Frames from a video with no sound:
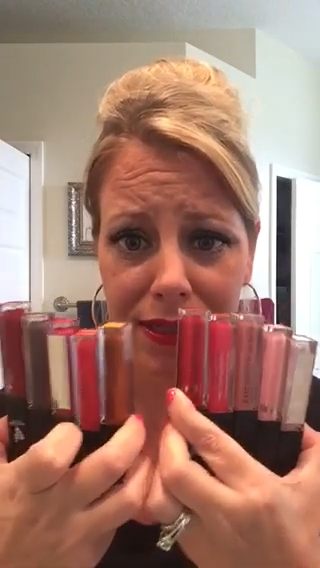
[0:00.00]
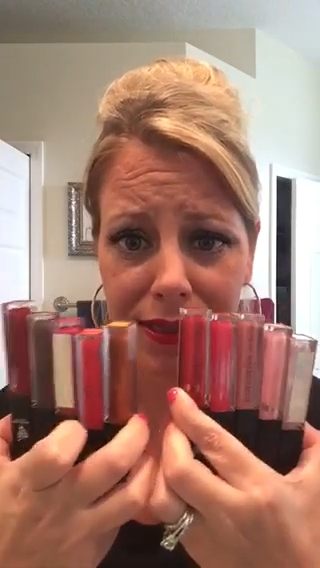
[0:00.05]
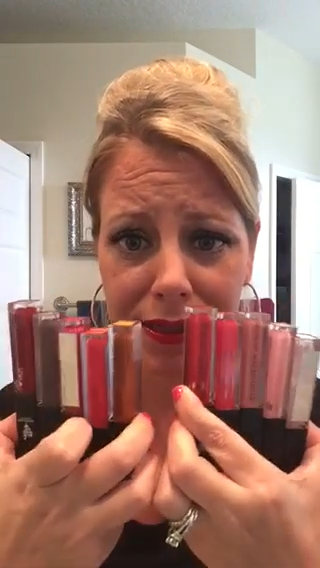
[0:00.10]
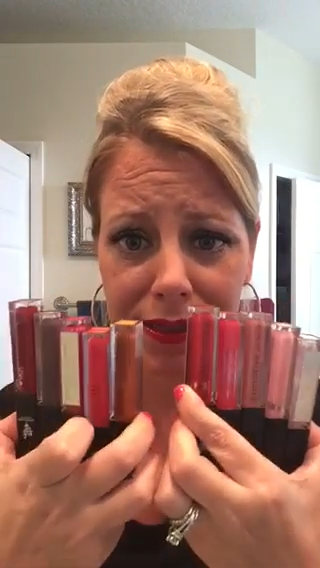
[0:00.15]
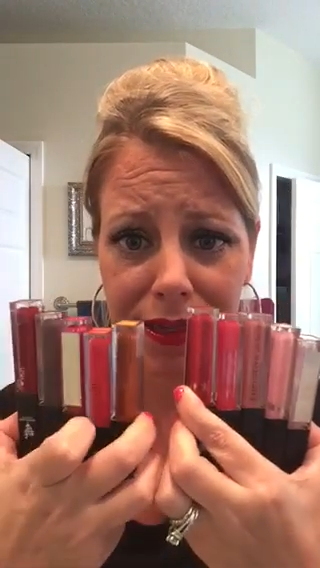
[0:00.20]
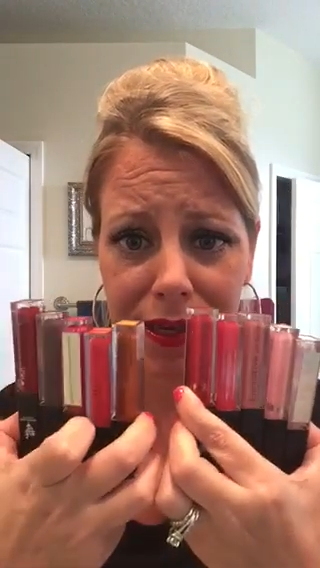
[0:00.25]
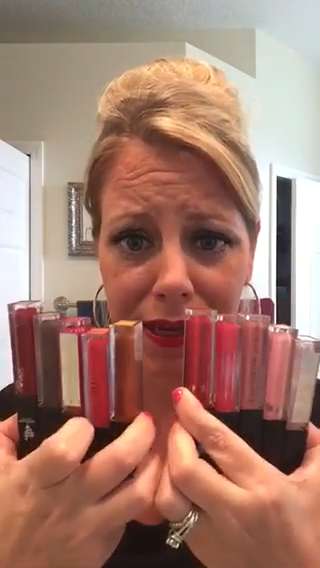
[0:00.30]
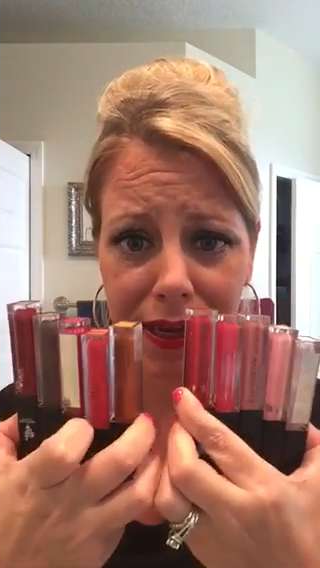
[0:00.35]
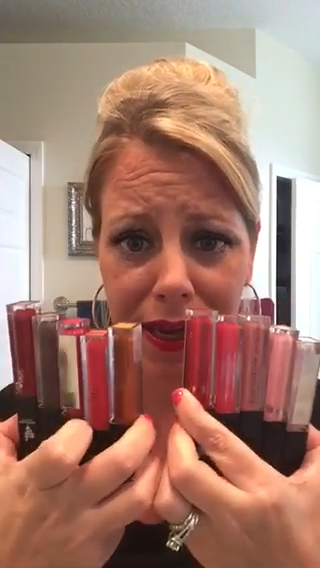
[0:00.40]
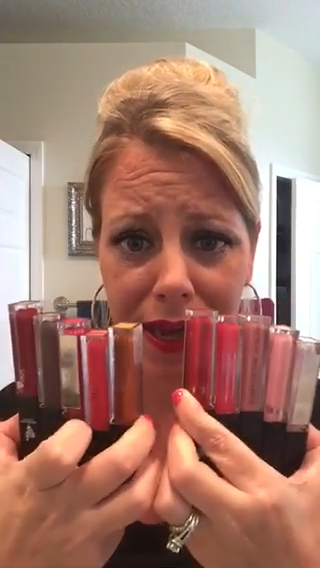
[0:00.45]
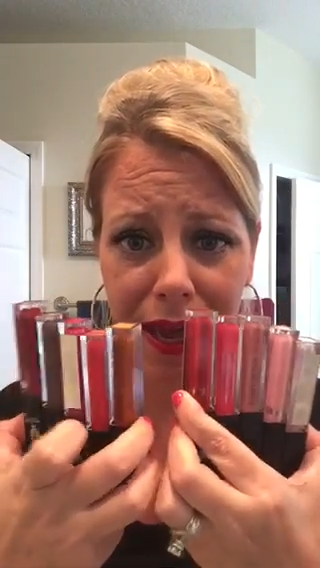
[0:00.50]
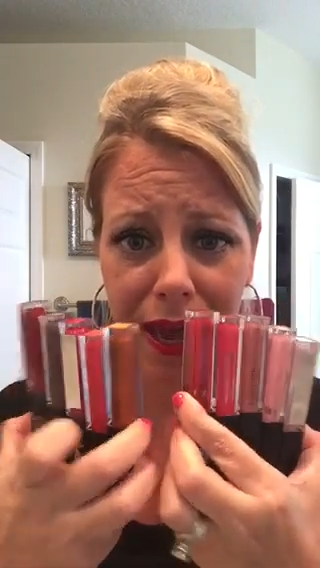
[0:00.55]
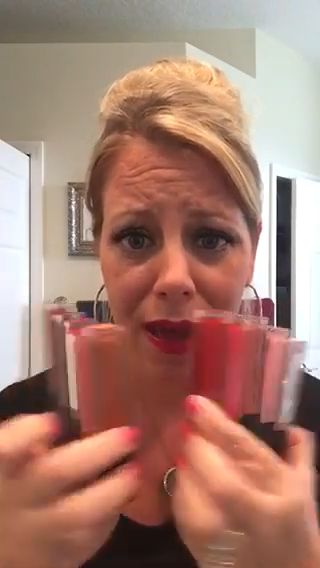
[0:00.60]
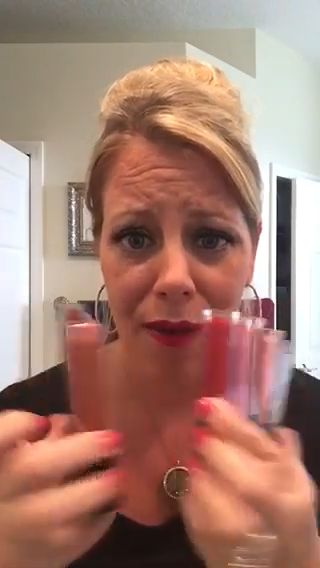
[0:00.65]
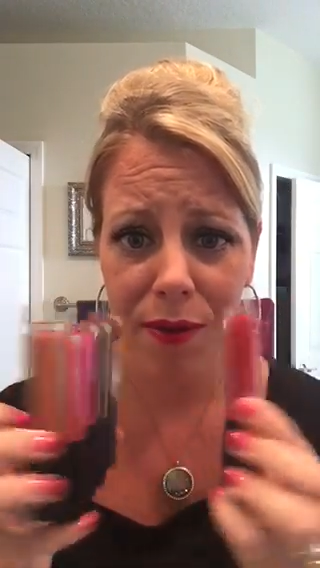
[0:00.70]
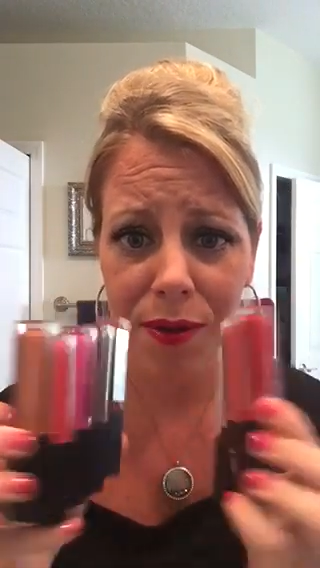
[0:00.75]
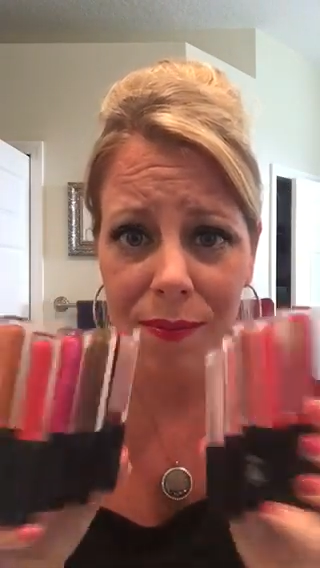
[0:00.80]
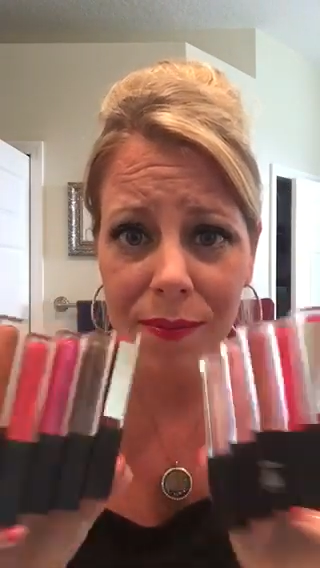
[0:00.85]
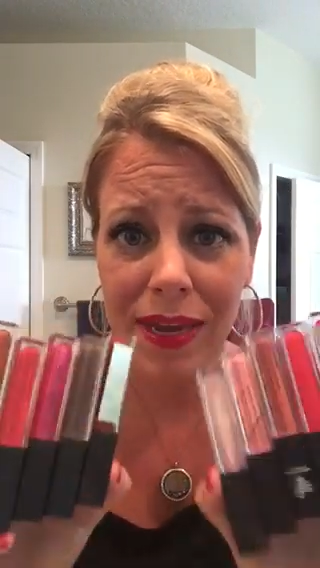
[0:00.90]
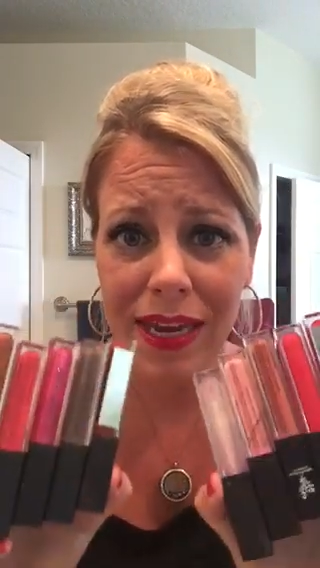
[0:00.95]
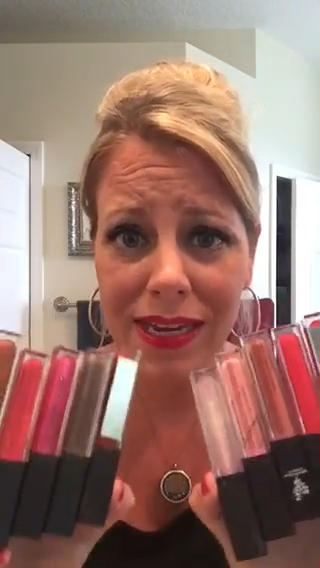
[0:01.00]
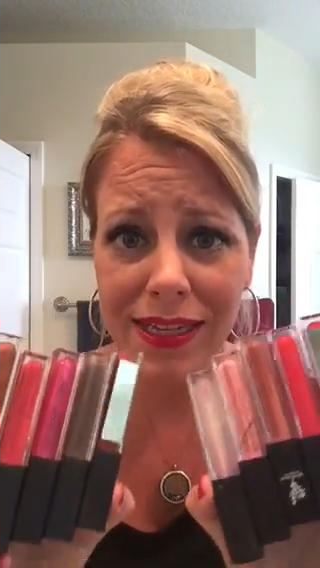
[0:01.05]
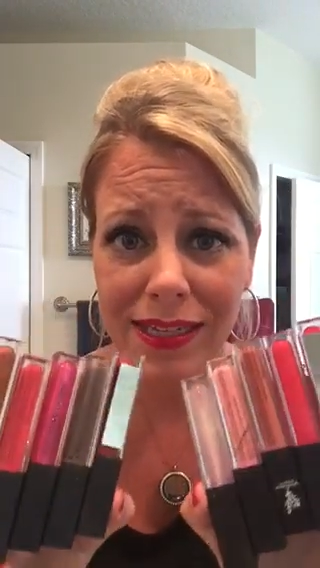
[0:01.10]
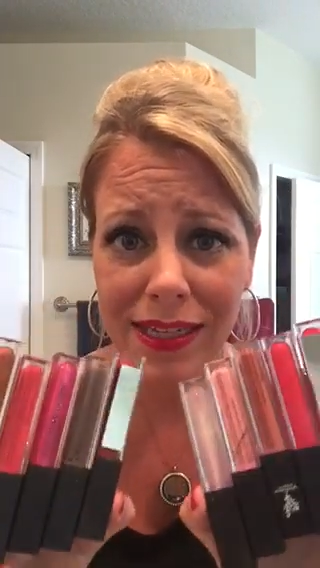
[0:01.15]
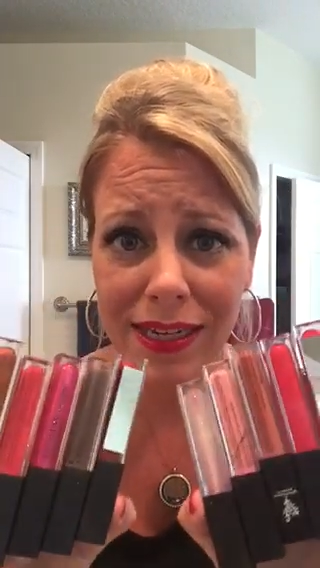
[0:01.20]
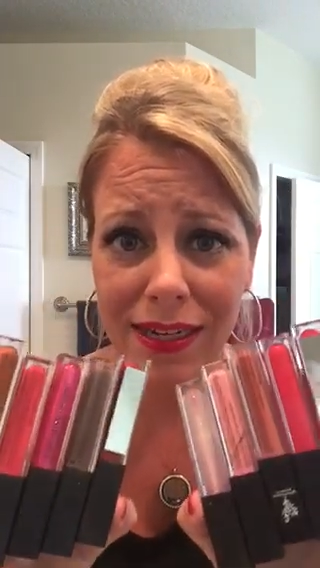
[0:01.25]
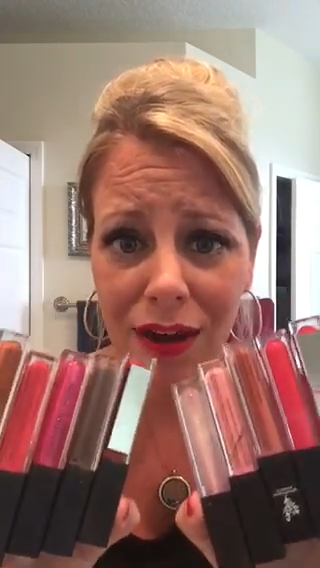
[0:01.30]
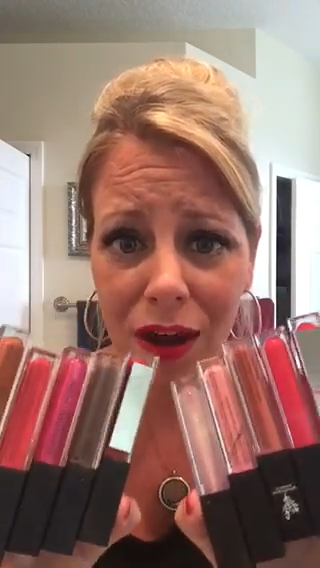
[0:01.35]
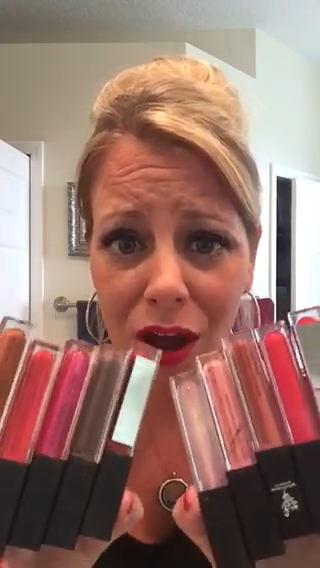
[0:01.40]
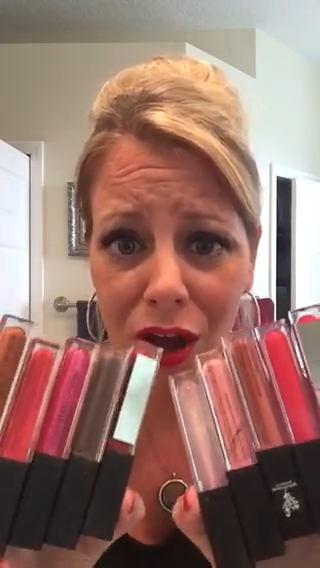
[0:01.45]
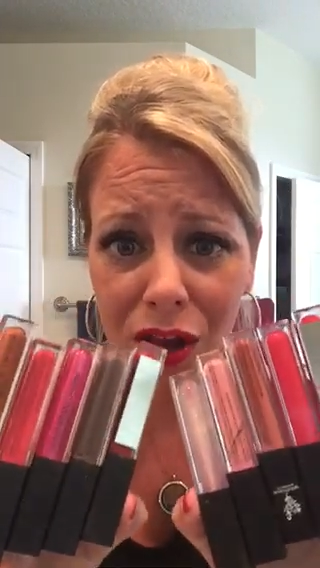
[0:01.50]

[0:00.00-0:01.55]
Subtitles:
Look how amazing